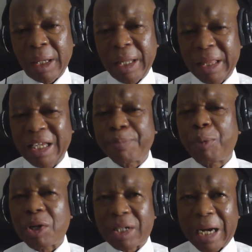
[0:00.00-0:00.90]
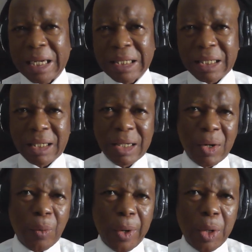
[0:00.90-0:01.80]
In this podcast,
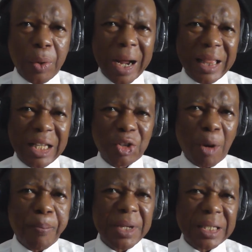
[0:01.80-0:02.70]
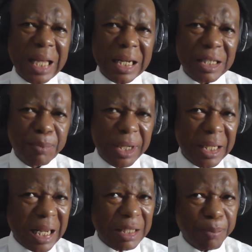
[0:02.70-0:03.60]
we look at the top mistakes
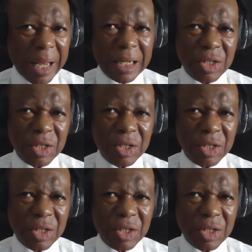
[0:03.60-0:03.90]
beginners make,